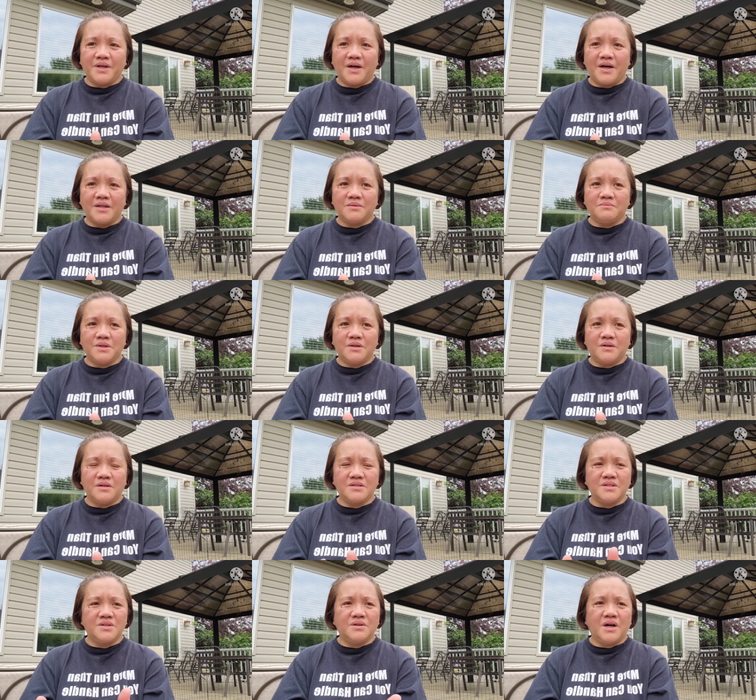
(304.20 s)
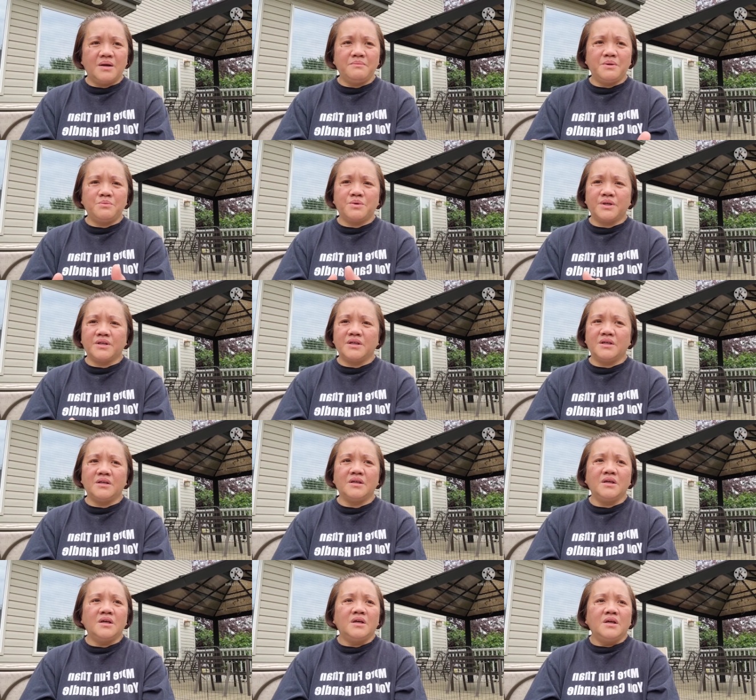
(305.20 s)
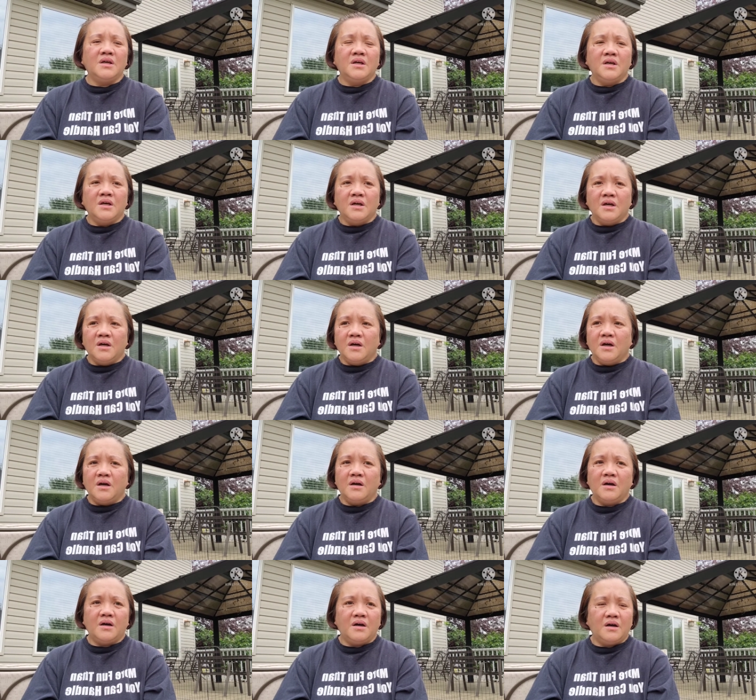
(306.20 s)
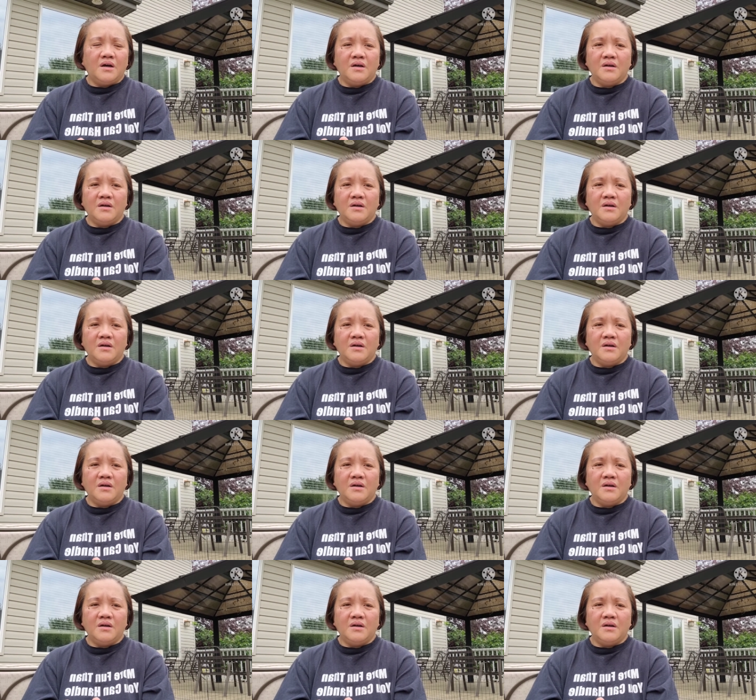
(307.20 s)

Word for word: that because you know i've been working uh,